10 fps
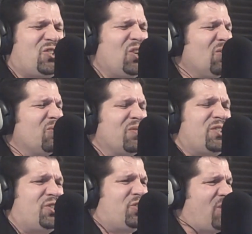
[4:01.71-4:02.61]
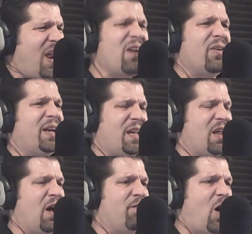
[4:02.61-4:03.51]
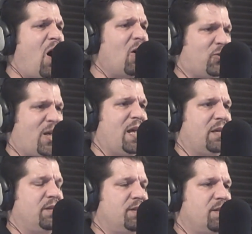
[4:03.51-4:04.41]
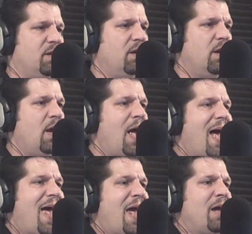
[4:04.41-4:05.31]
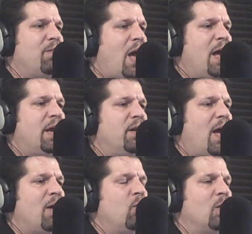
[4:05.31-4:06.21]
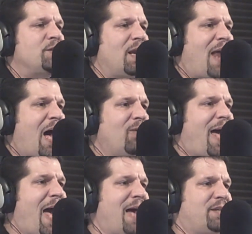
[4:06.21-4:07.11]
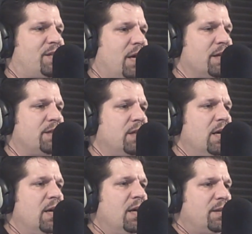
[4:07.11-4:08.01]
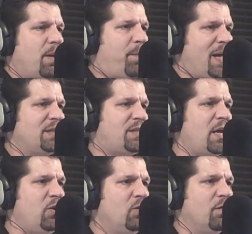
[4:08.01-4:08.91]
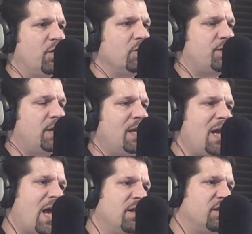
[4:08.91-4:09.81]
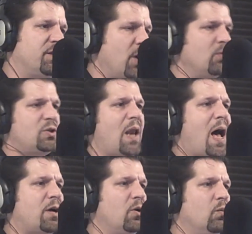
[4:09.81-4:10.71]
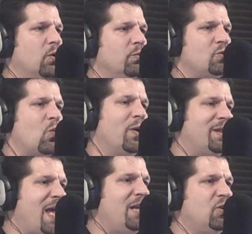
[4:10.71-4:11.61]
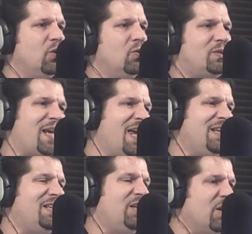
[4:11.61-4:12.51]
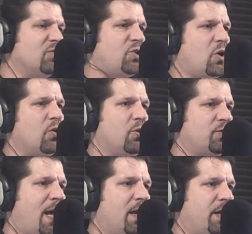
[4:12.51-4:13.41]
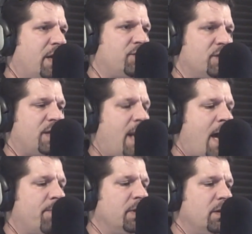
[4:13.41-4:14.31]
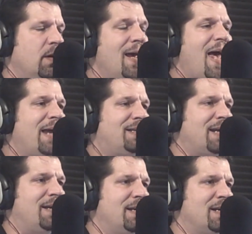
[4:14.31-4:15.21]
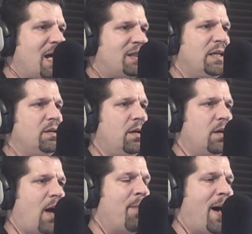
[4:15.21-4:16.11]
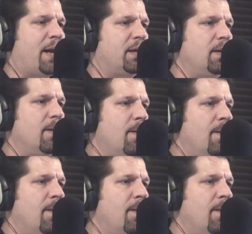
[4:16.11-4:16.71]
children's charity of all things, and was allowed access to Penn State University and those locker rooms when they knew 10 years ago those allegations had happened and did nothing about it.